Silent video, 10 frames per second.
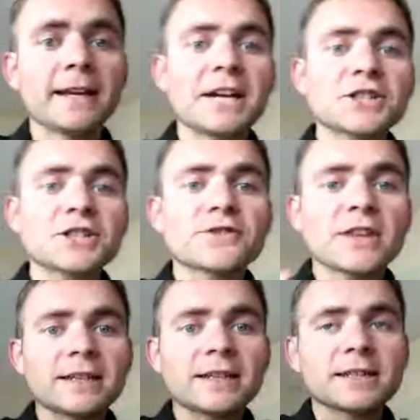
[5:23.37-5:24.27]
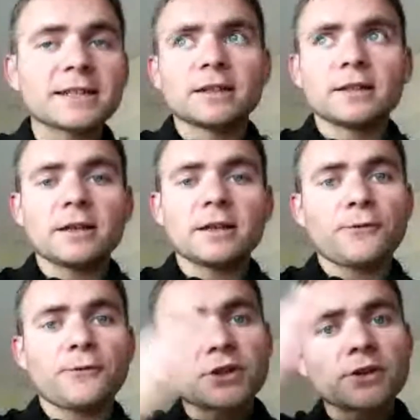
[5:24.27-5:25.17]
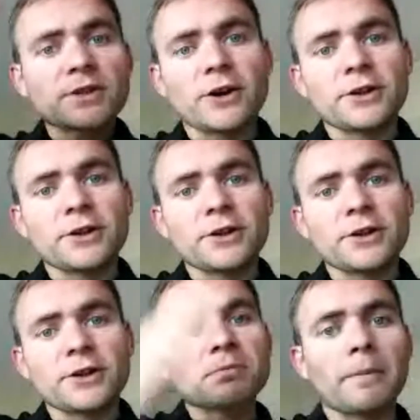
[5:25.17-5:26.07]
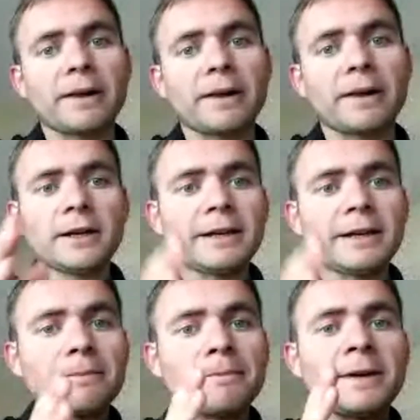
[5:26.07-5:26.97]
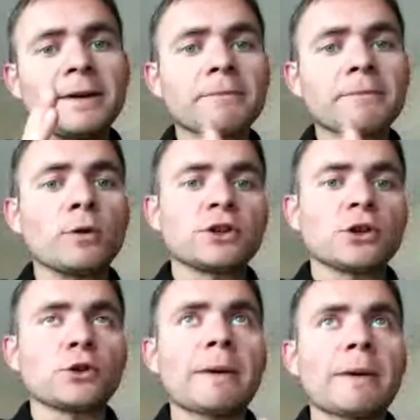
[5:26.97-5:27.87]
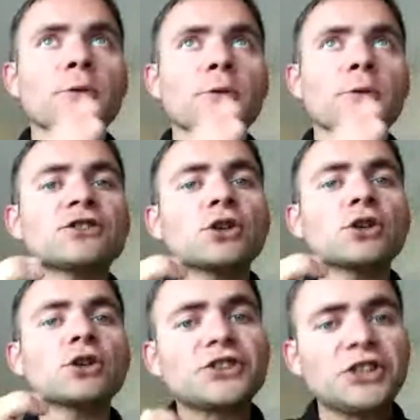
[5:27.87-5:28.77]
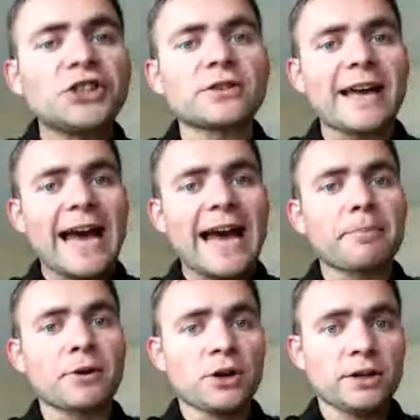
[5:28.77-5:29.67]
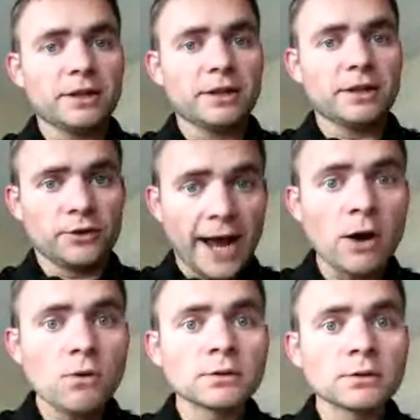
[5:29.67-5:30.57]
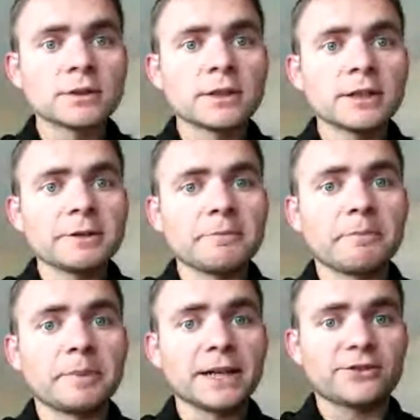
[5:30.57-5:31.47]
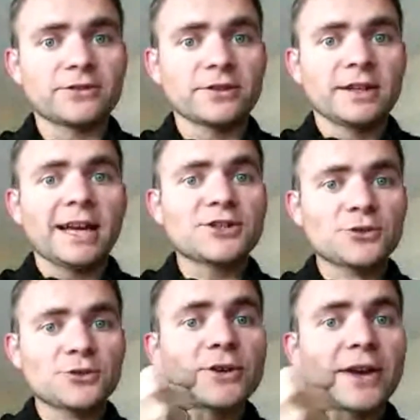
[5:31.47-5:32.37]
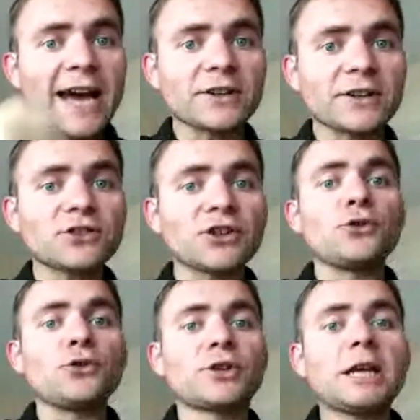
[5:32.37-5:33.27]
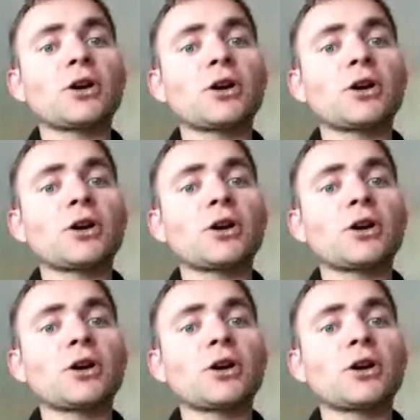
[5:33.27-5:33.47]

I just think the future is there. The future is mobile. You might not need the app now, but as soon as you have it, you keep